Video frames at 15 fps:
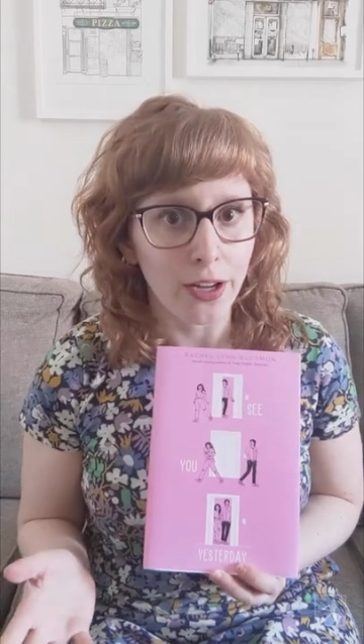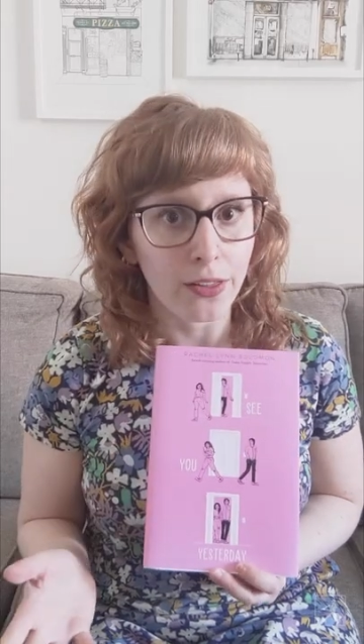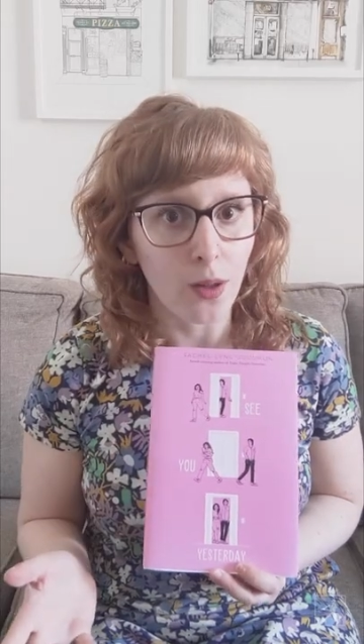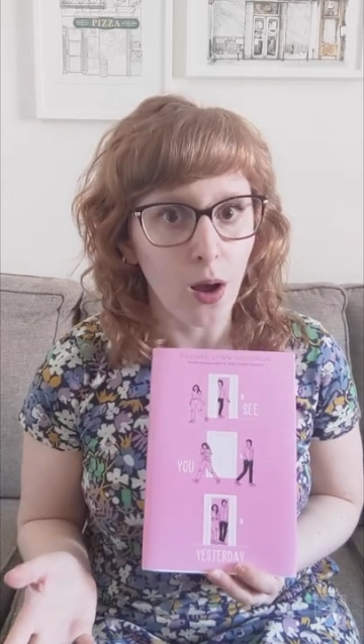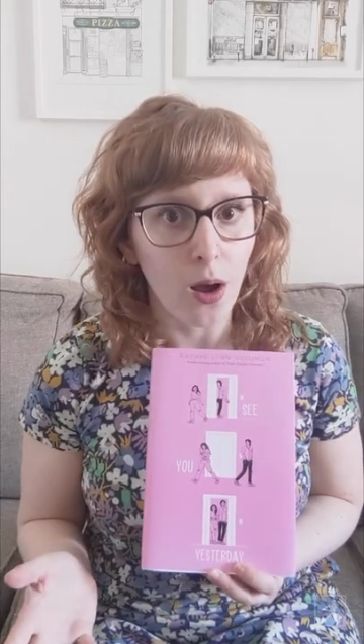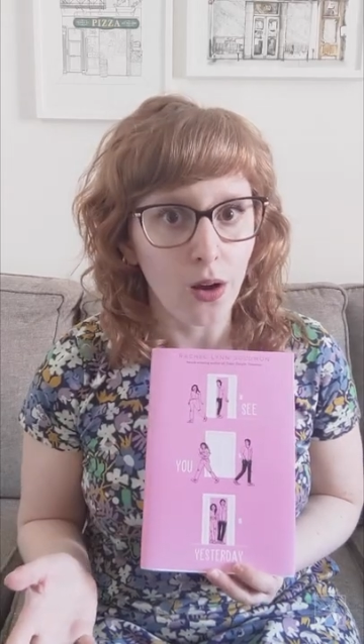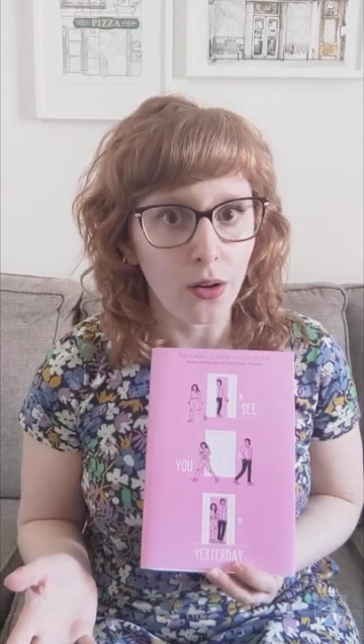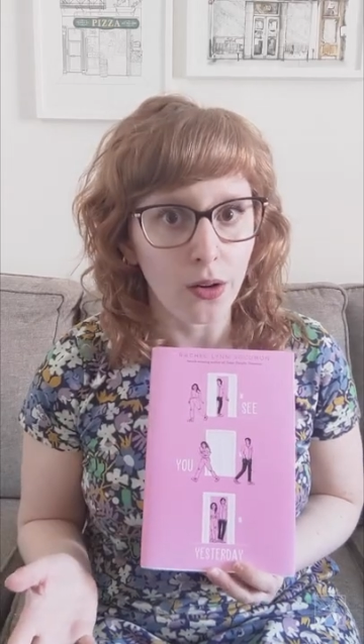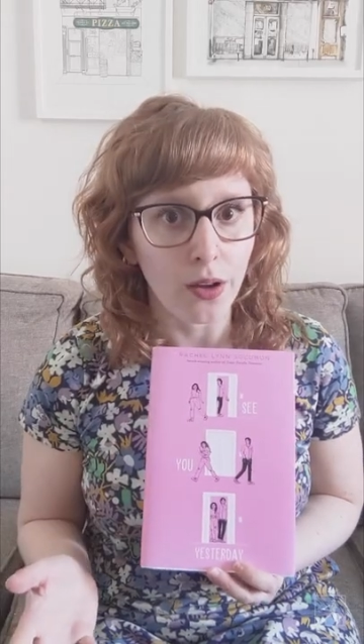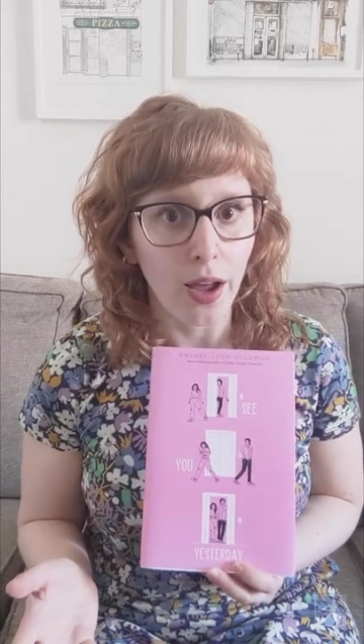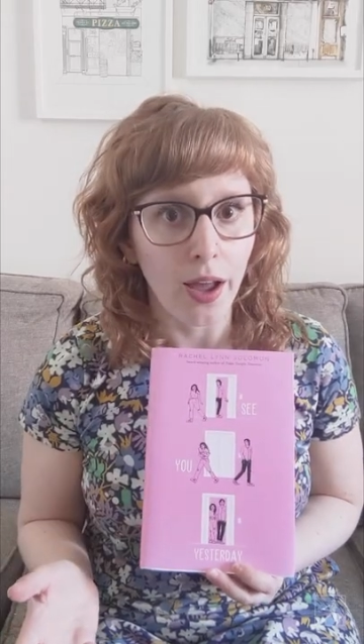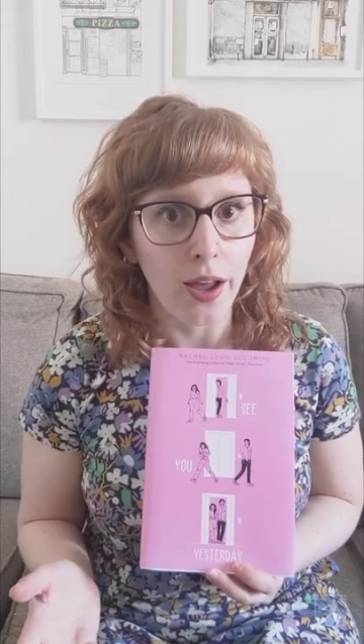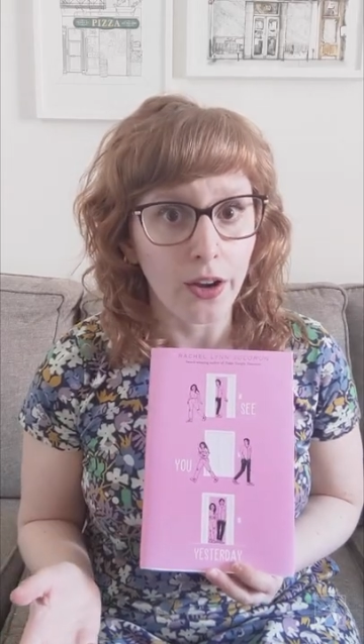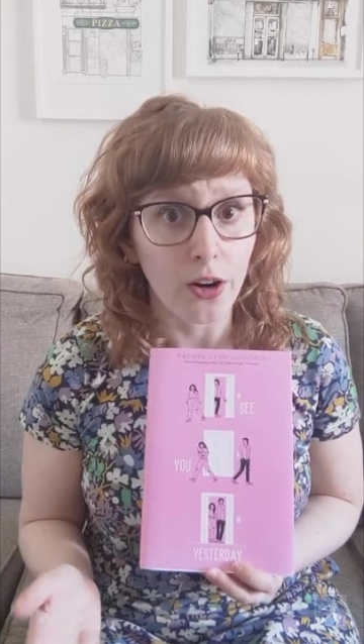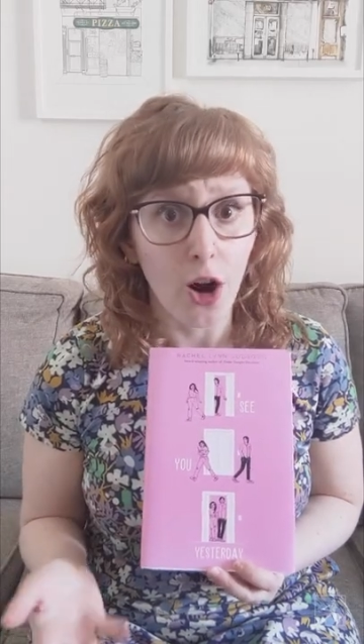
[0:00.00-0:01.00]
long
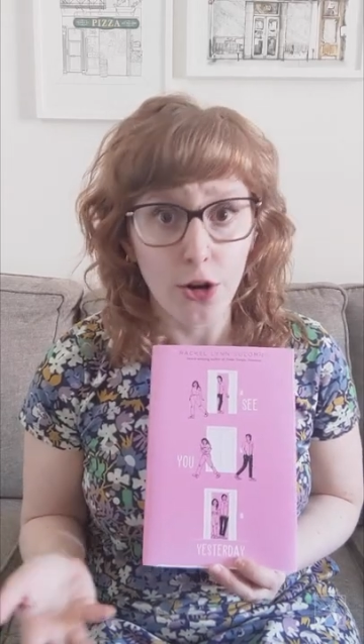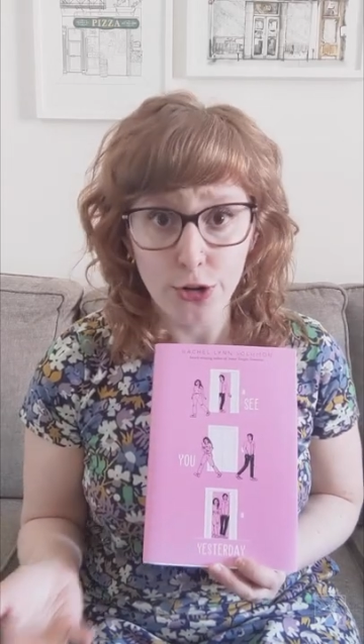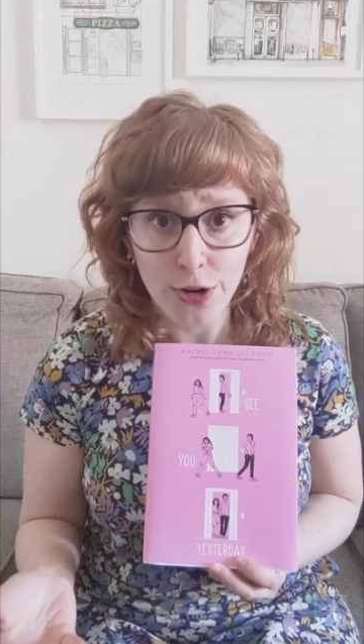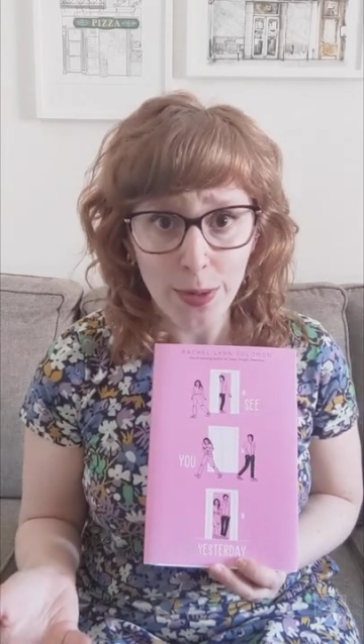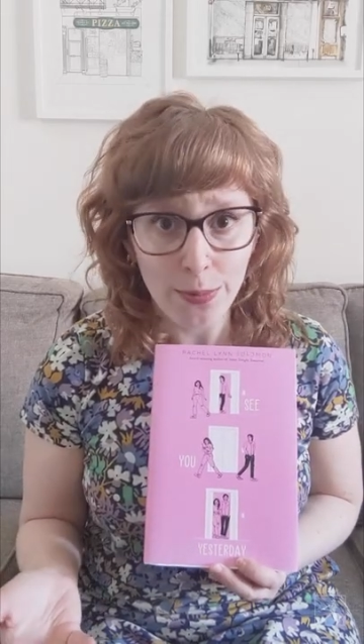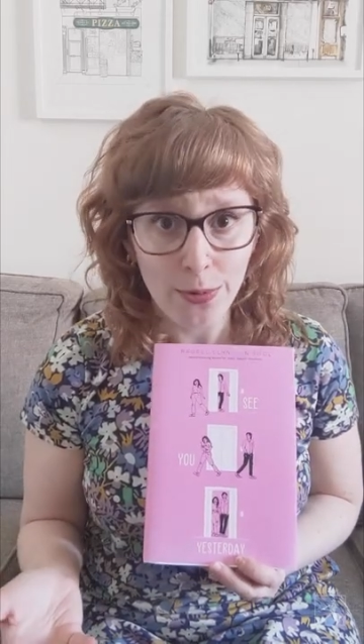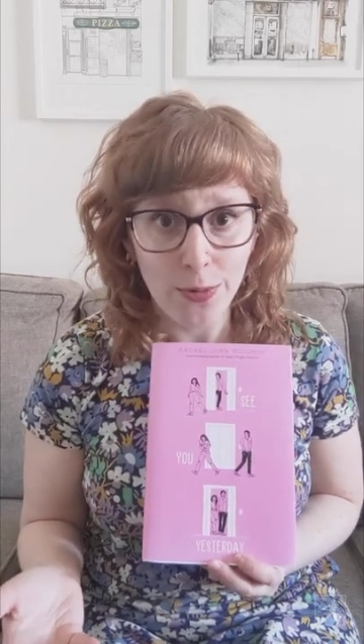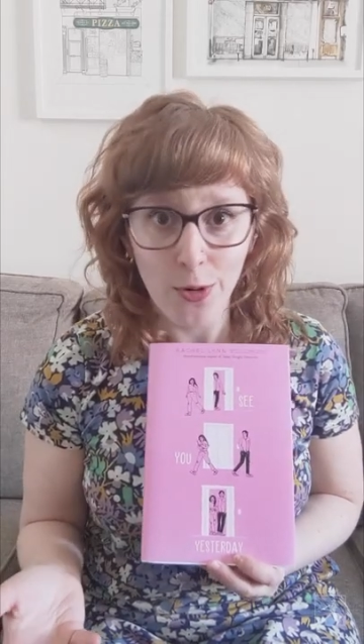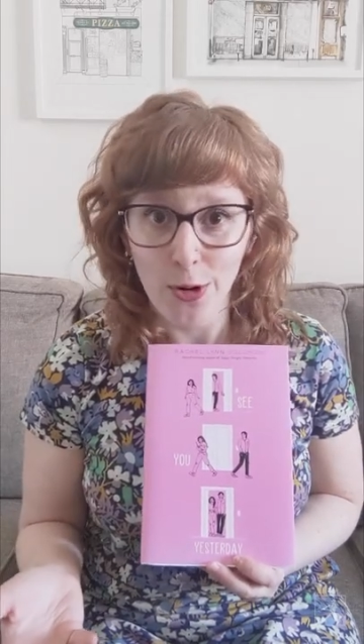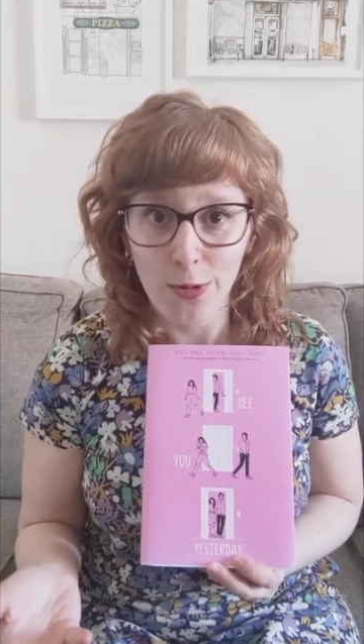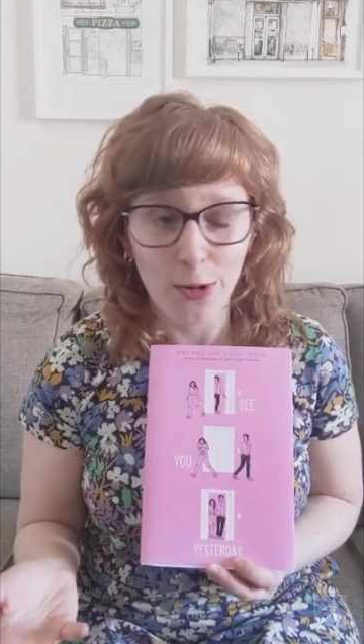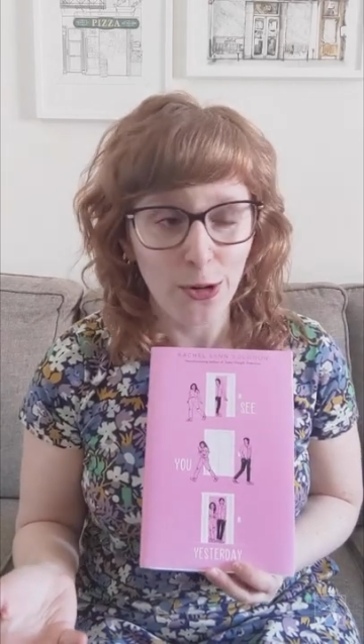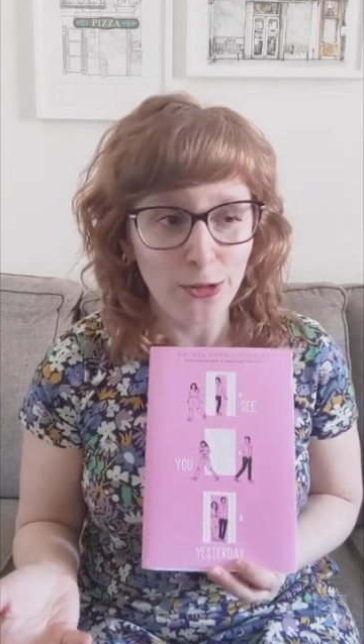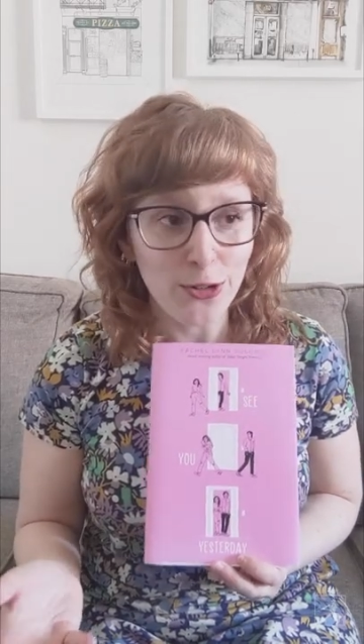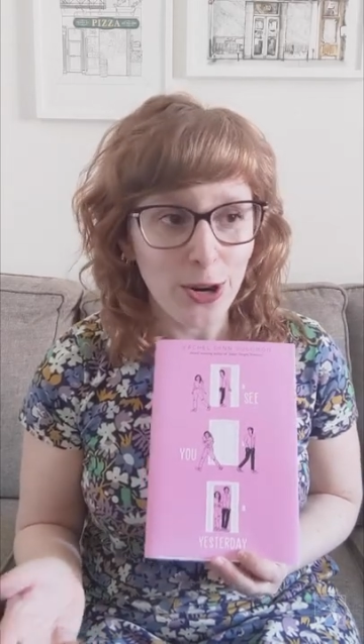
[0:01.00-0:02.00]
car trip or
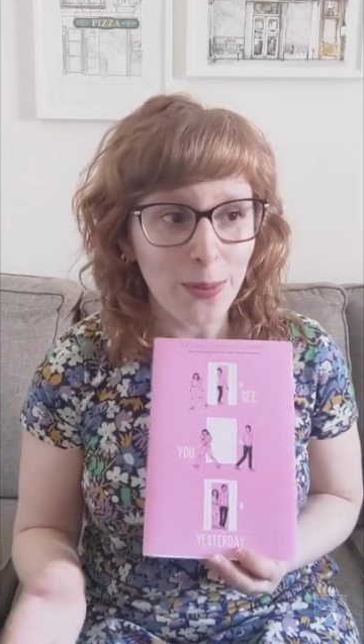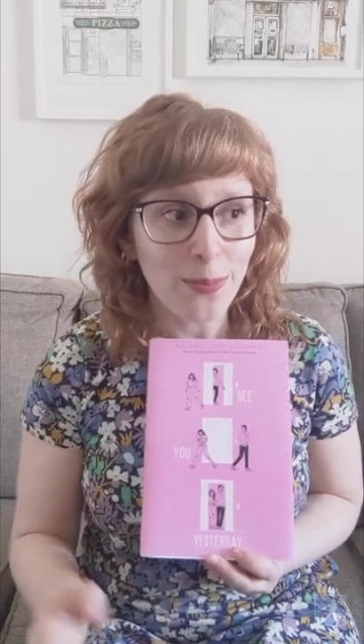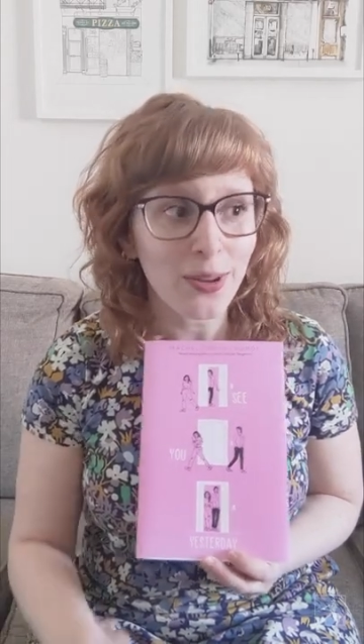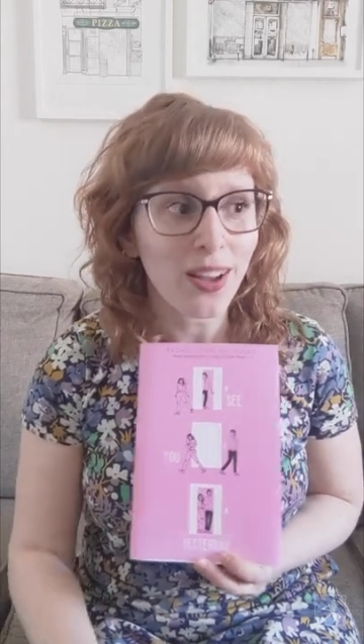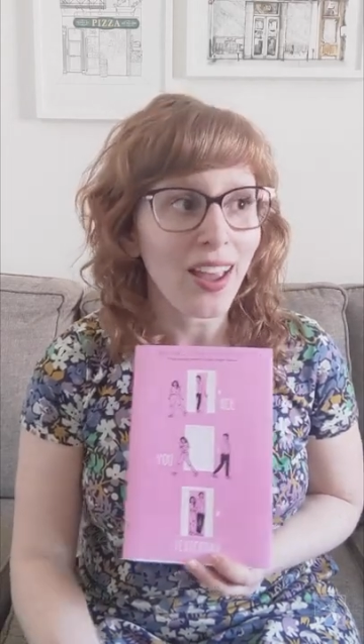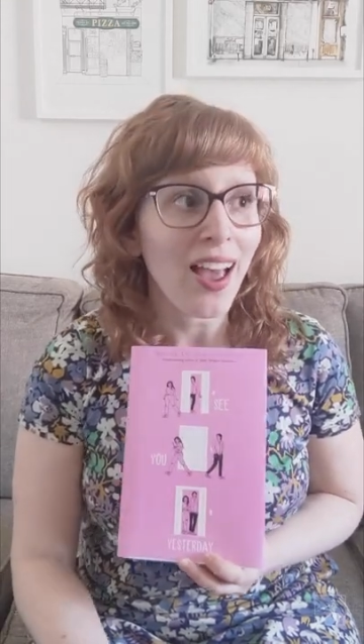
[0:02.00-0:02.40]
road trip.